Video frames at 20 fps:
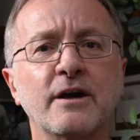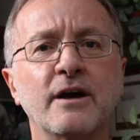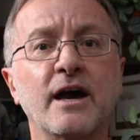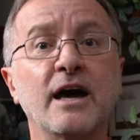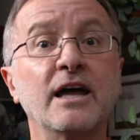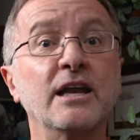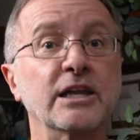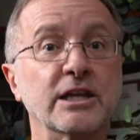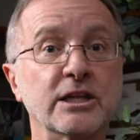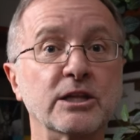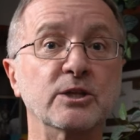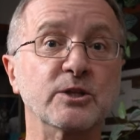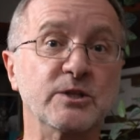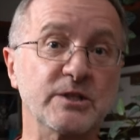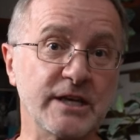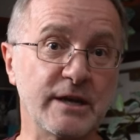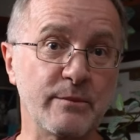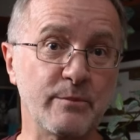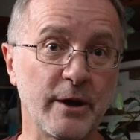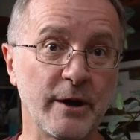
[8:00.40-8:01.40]
a little
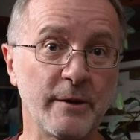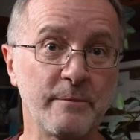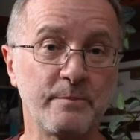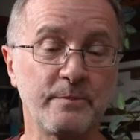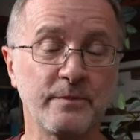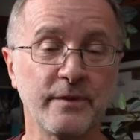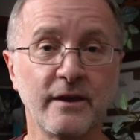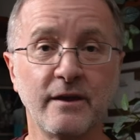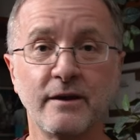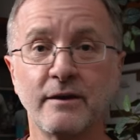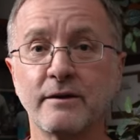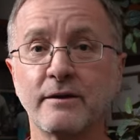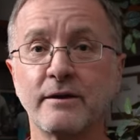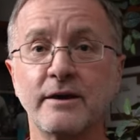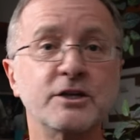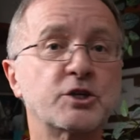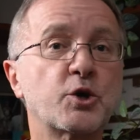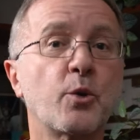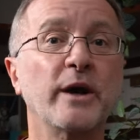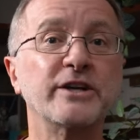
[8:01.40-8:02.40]
deeper.
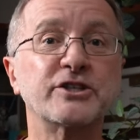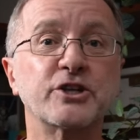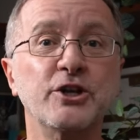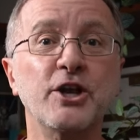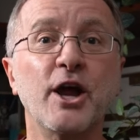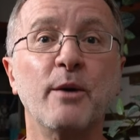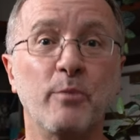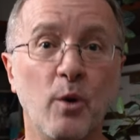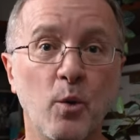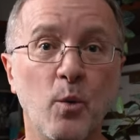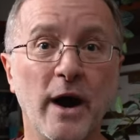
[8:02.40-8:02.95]
Here's question number